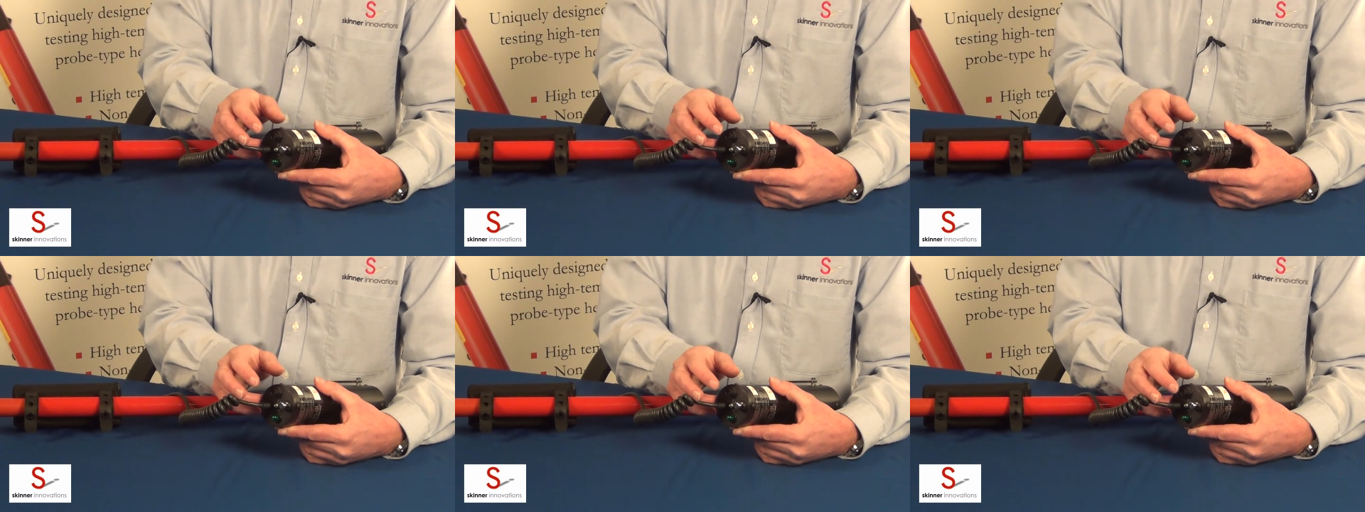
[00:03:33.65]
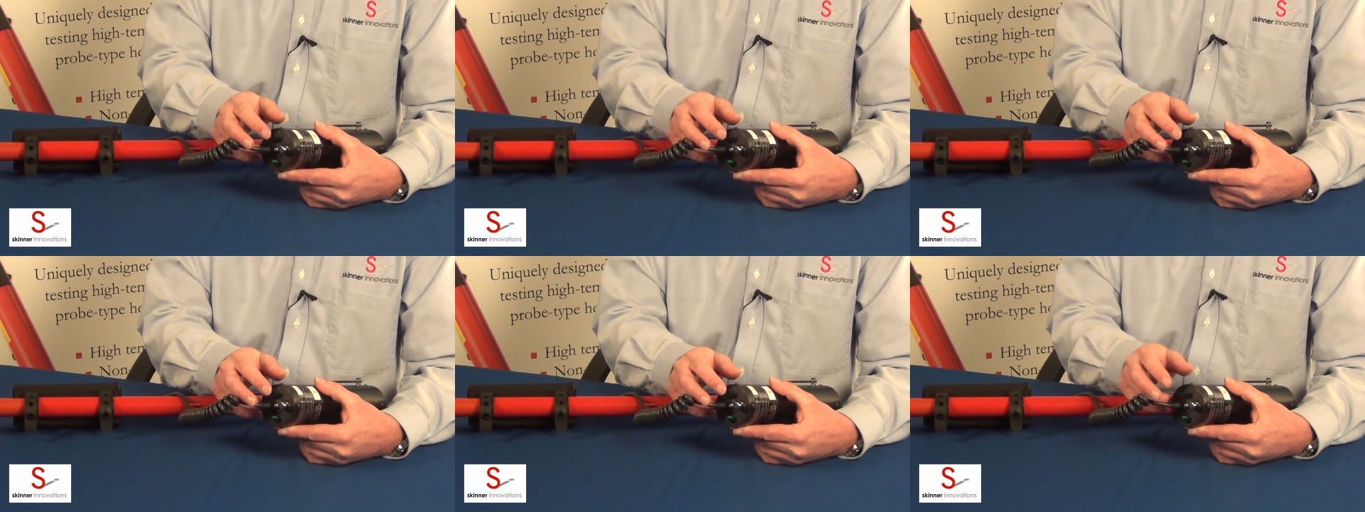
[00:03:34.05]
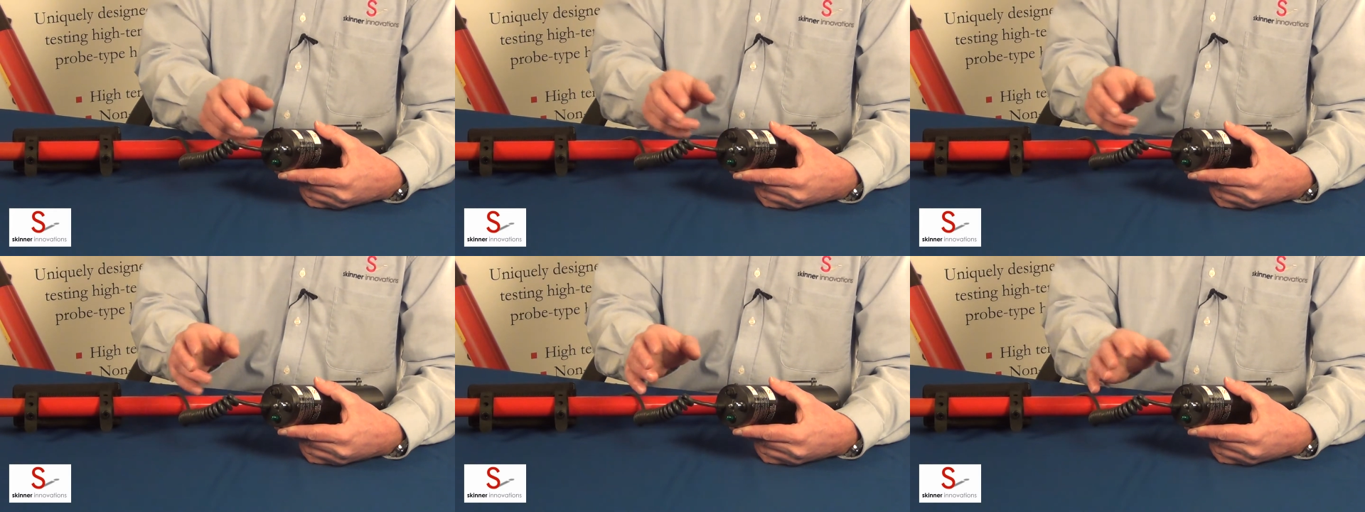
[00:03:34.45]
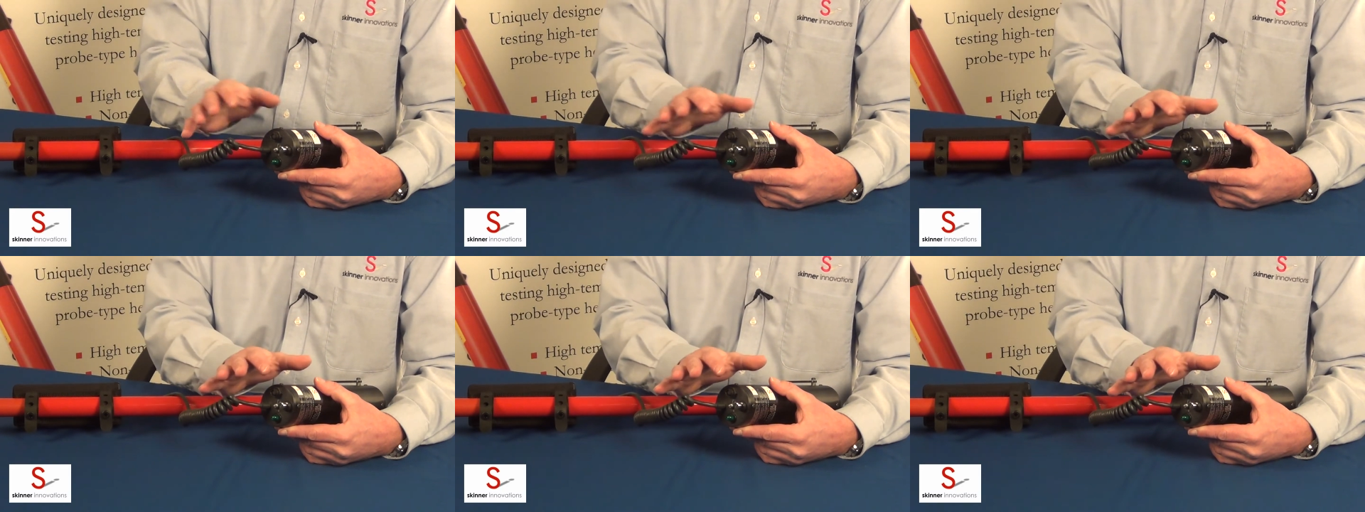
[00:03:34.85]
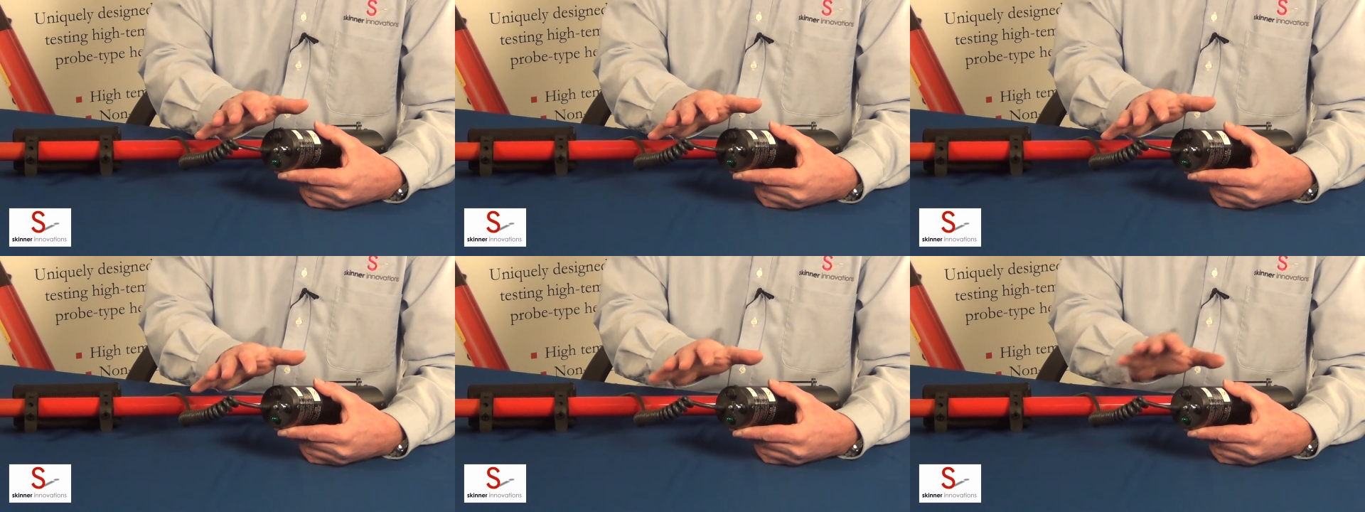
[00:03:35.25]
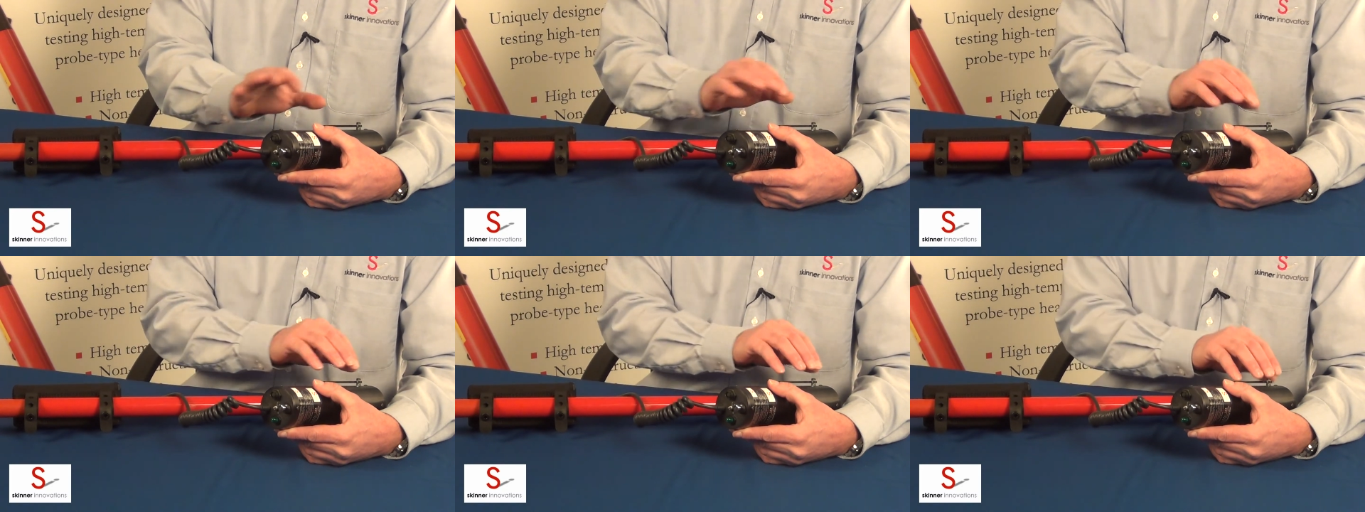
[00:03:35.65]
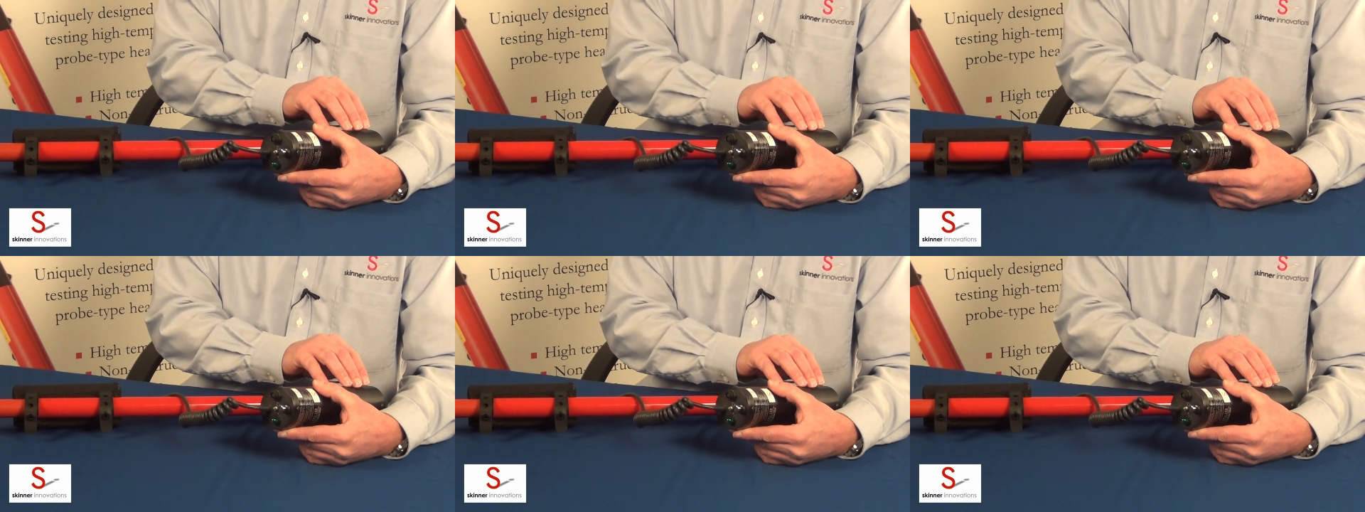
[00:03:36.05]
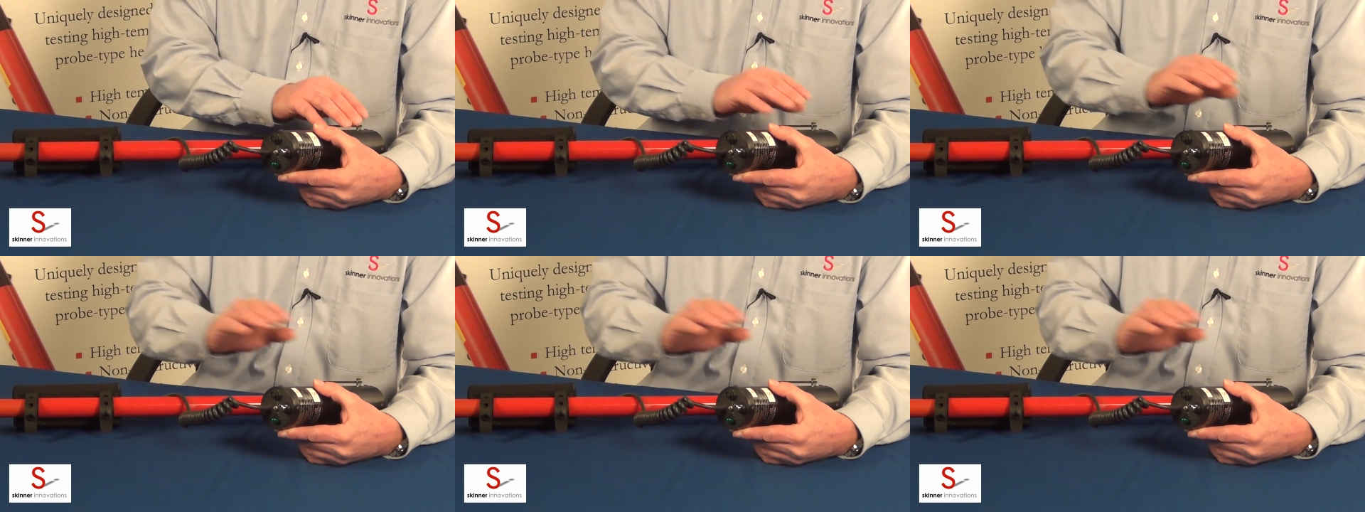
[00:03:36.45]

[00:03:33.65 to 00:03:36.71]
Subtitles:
(no speaker visible)